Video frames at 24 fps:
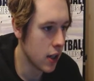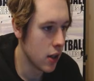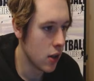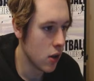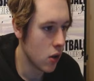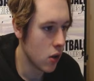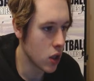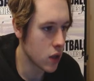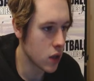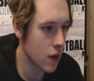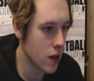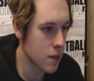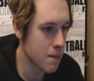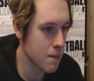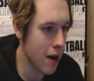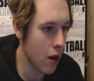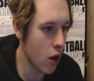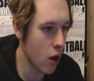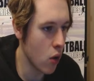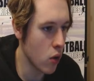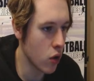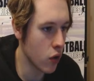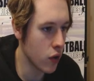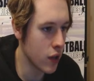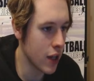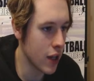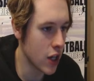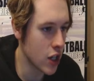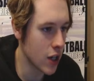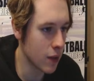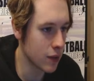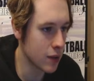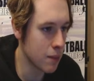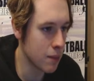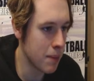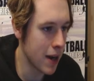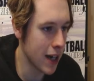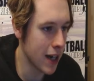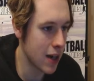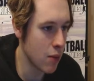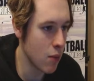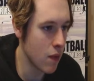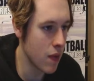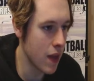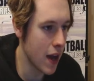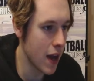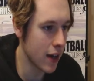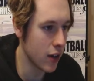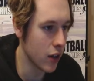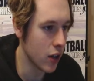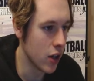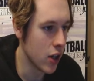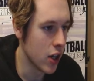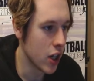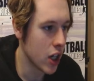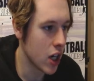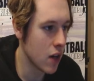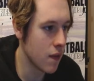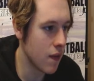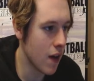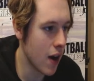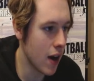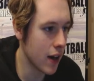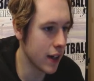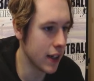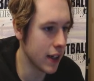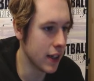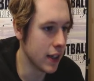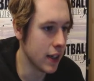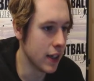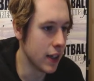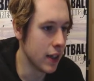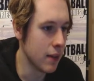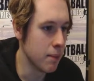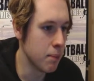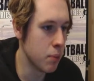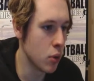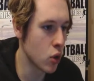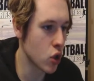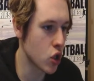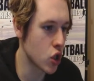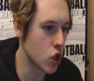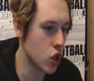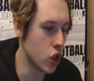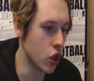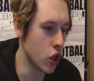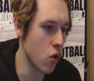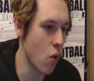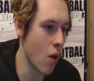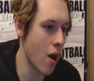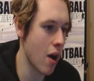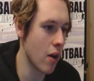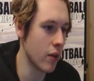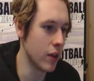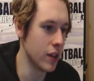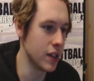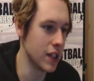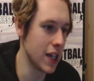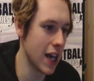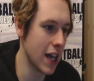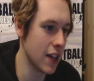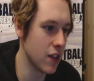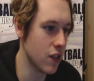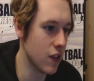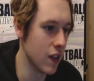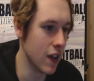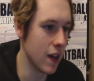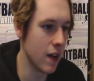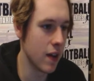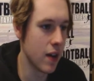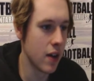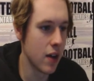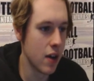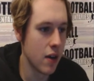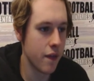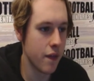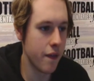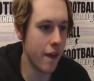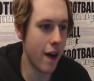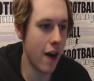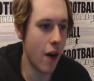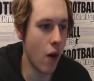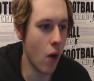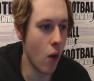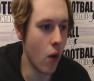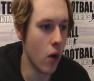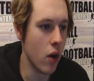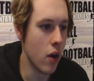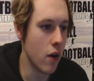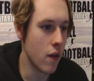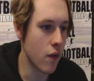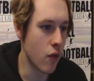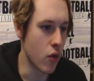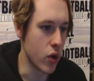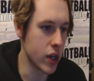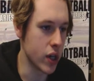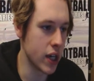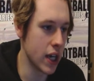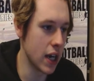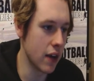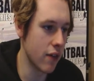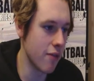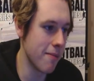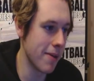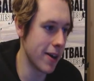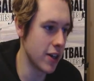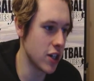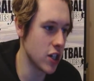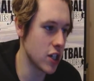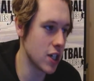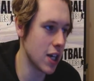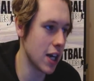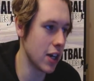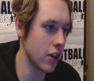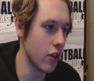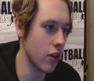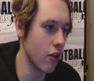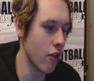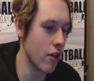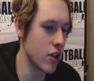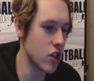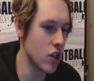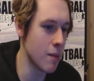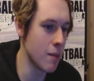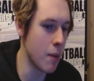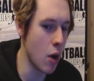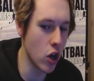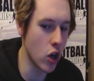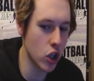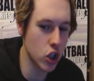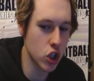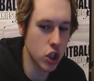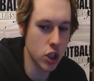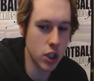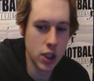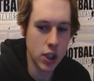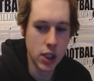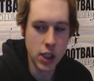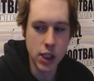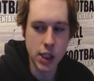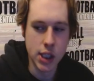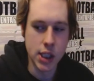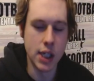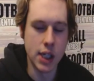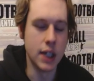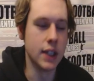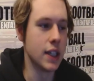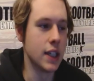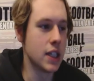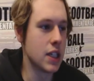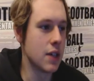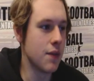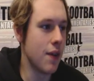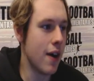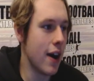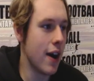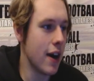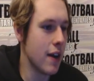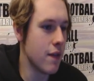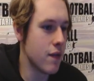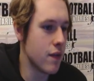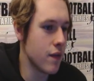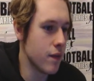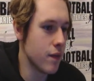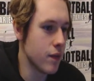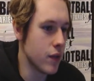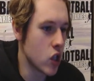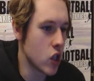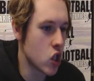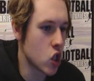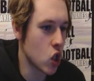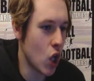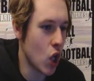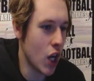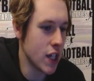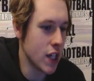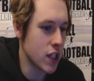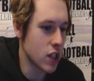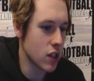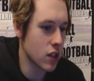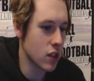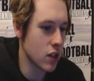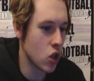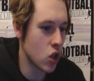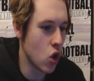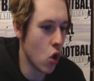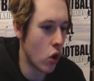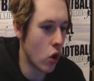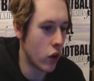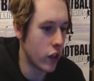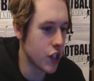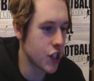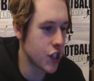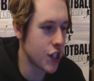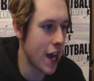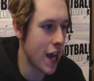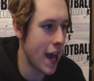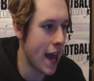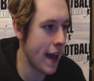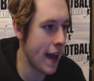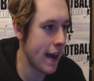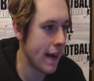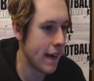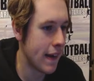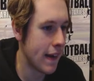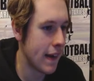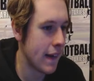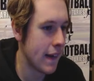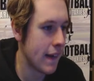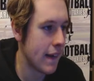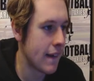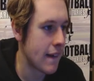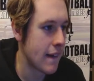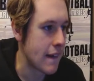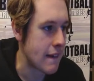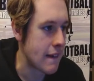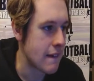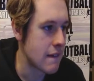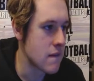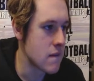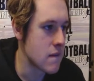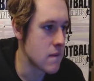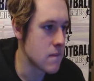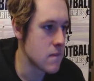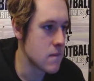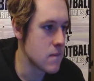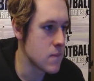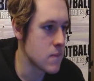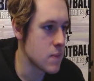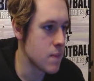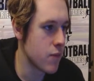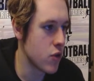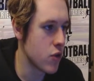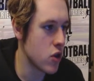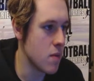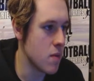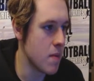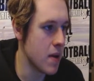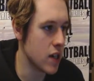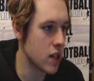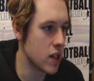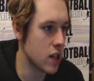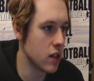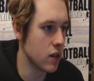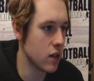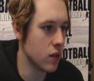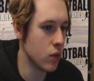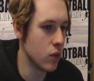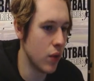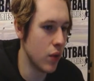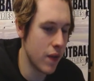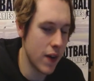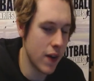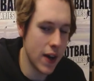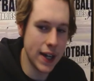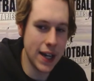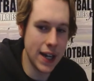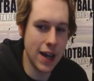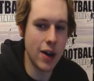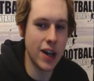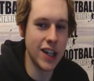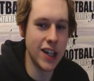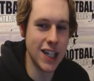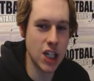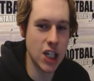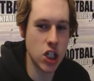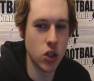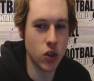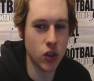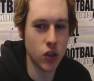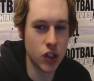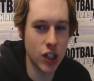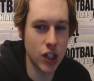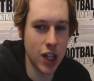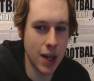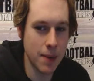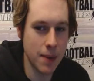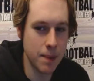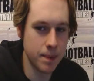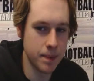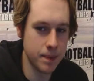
As far as Matt Lowton on the edge helps to back him with the header. Cavani pushed to the ground as he heads it. Foul. Free kick for Manchester United on the edge of the box. And they survive the slight corner scare. 2 minutes till we find out additional time.